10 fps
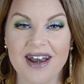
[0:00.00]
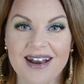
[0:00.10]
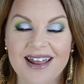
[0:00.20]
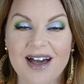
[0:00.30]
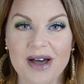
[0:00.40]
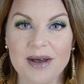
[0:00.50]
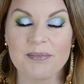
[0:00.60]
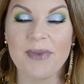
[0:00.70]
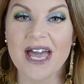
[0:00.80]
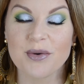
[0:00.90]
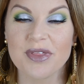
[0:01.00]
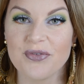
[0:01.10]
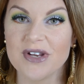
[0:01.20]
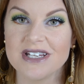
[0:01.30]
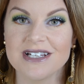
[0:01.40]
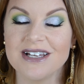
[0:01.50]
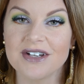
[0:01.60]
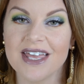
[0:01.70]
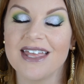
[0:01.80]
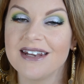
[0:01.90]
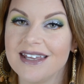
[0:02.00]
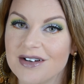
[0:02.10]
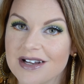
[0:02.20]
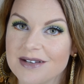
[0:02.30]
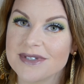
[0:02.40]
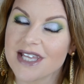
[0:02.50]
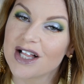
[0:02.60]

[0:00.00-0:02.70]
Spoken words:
now I'm back with the finished look, and here comes the